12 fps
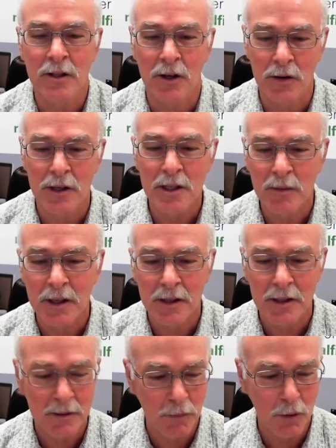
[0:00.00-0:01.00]
Chris,
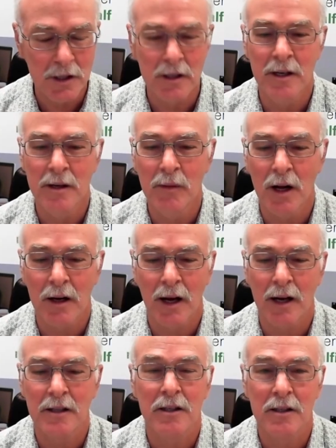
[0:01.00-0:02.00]
because poison hemlock
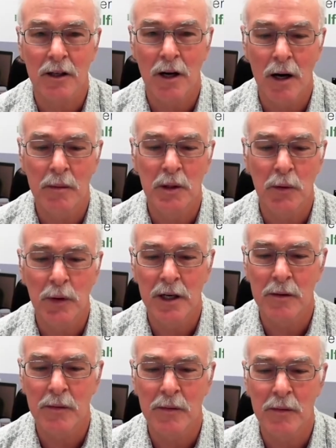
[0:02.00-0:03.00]
actually is a common weed
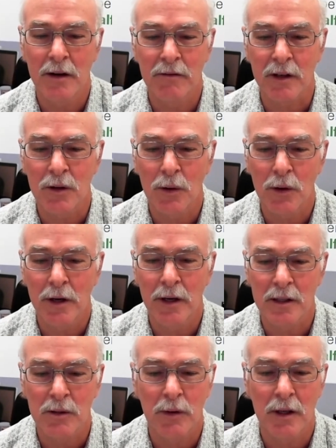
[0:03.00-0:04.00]
around Victoria
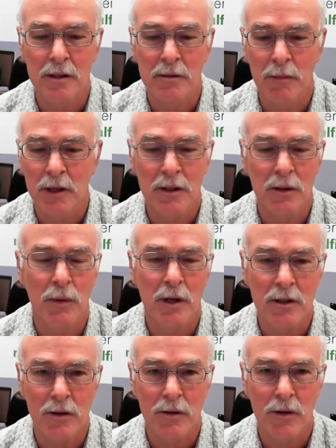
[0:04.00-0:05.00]
as well as much of
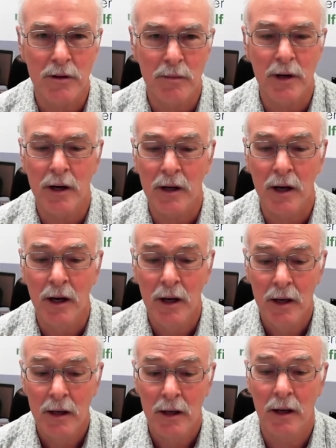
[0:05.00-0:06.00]
Western North America.
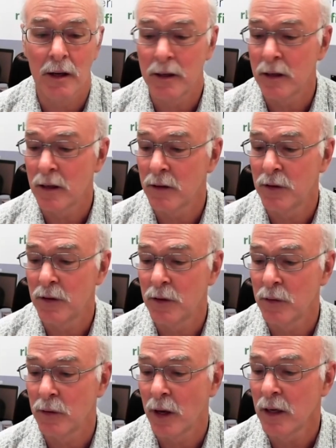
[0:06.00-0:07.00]
And if you
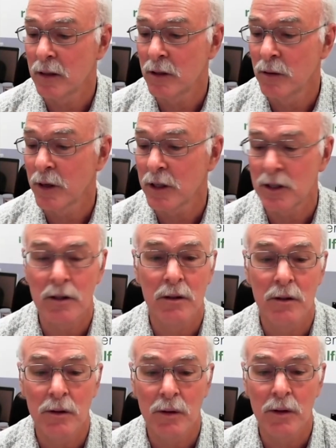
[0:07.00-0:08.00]
ate too much,
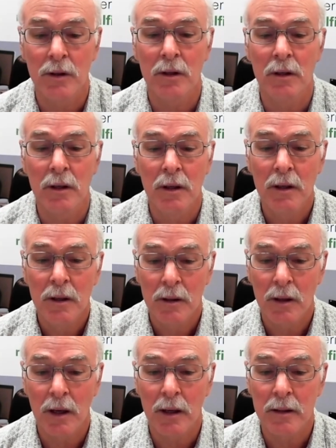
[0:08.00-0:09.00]
you could
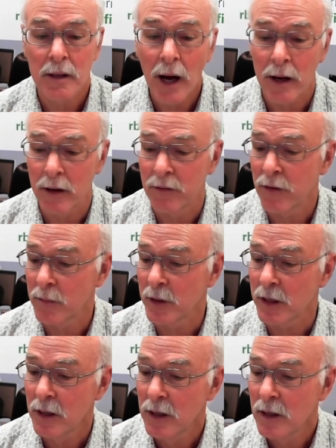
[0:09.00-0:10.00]
uh, die from it.
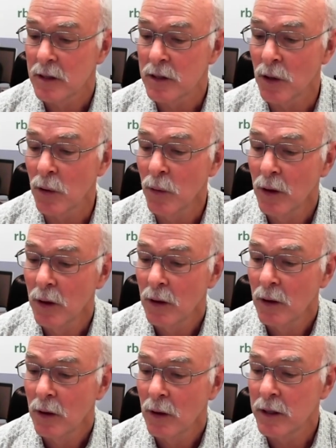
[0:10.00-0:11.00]
So,
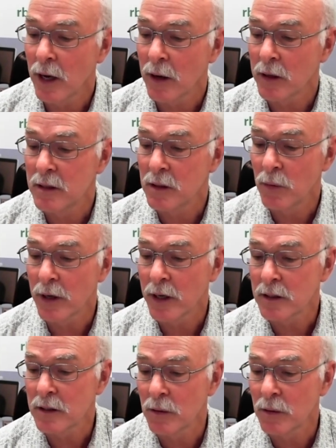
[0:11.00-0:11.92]
yeah, I see. So one can I